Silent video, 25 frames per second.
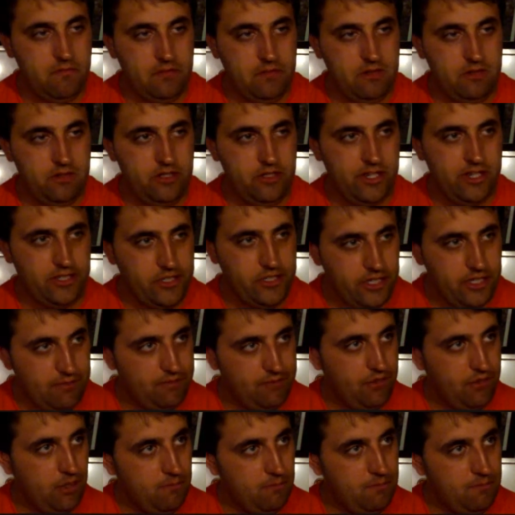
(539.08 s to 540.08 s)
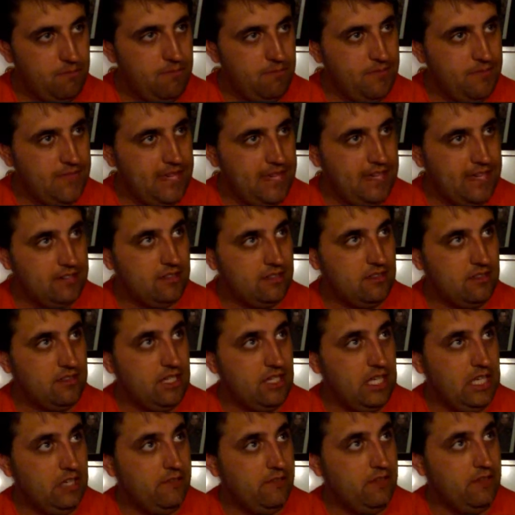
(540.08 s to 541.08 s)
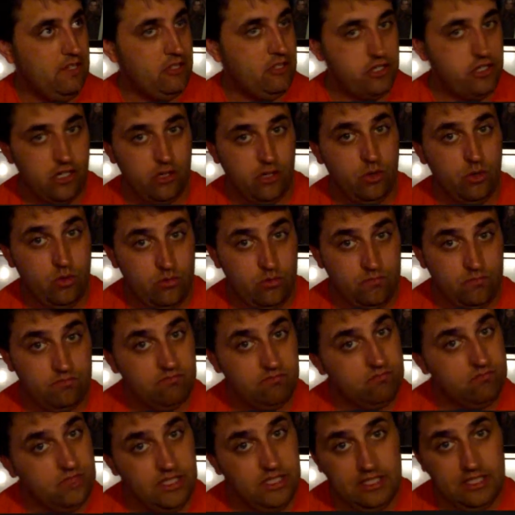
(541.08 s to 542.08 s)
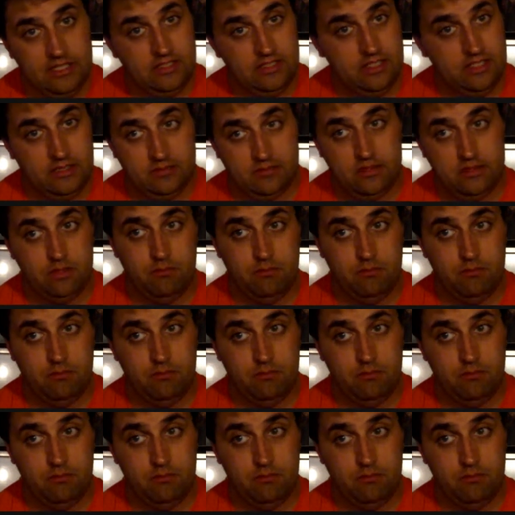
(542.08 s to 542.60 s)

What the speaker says: judging from that TV show, he seems to